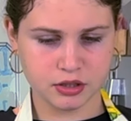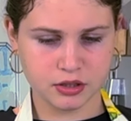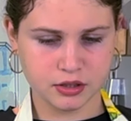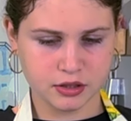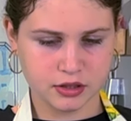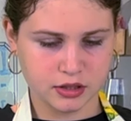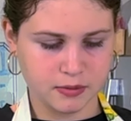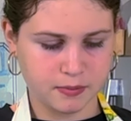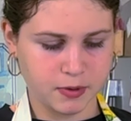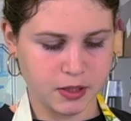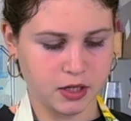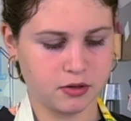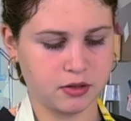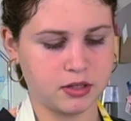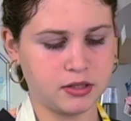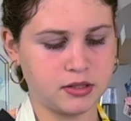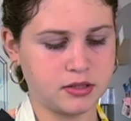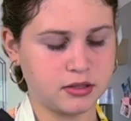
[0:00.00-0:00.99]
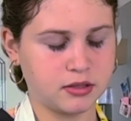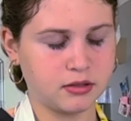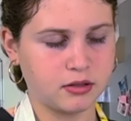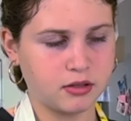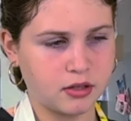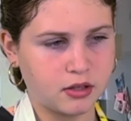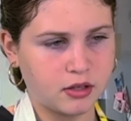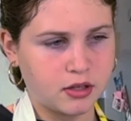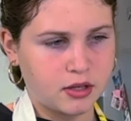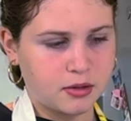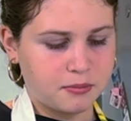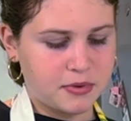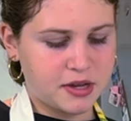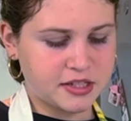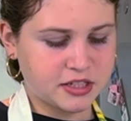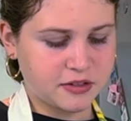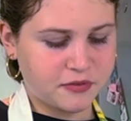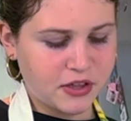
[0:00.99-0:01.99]
the berries
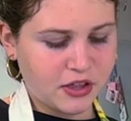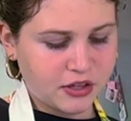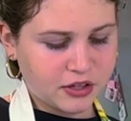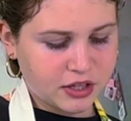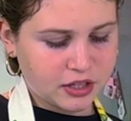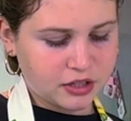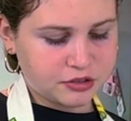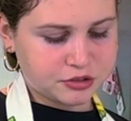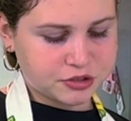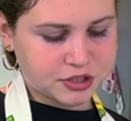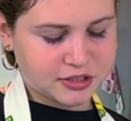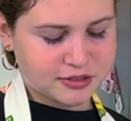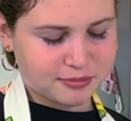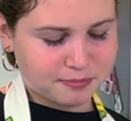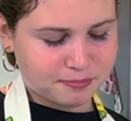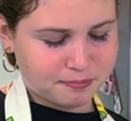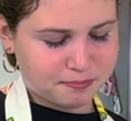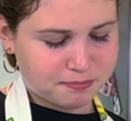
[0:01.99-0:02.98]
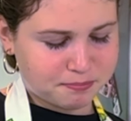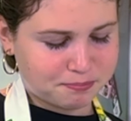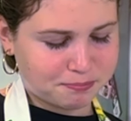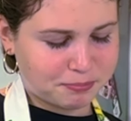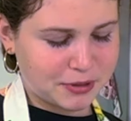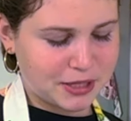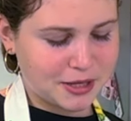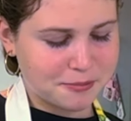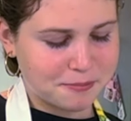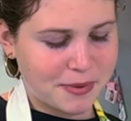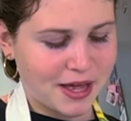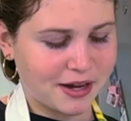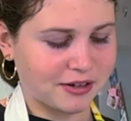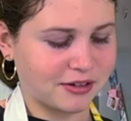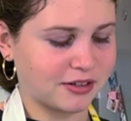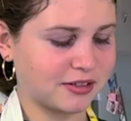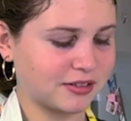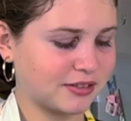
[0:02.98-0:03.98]
because I feel like it'll just be
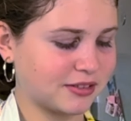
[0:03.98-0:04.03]
better. You